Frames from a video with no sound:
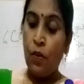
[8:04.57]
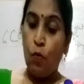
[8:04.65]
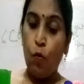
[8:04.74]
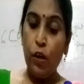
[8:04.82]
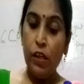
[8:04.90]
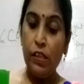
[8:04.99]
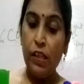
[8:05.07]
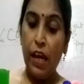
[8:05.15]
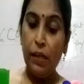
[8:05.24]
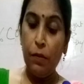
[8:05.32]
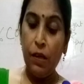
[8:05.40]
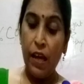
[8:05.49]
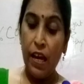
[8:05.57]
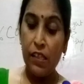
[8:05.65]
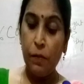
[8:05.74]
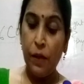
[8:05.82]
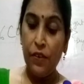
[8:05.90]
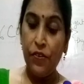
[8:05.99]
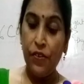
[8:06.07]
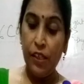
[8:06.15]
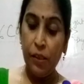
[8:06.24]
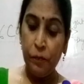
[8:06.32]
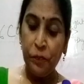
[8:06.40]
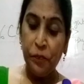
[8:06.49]
What is animal husbandry?
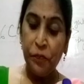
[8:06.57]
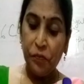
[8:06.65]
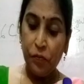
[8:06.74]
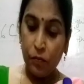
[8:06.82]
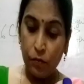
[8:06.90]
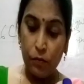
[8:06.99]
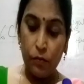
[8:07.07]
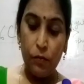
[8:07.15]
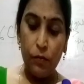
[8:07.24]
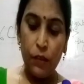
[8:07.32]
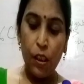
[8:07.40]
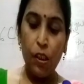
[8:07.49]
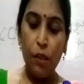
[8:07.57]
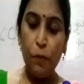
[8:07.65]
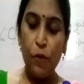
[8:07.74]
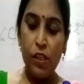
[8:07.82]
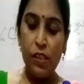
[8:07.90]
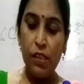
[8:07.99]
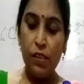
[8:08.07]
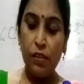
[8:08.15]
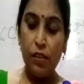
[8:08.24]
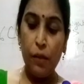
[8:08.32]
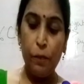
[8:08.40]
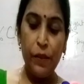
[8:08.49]
The process,
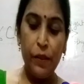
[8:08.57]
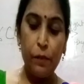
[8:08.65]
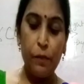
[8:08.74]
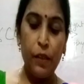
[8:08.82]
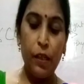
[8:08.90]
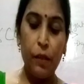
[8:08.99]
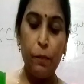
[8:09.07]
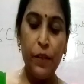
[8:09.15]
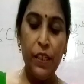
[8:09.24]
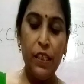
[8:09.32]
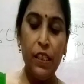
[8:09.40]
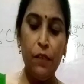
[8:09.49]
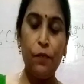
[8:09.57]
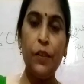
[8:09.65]
the breeding,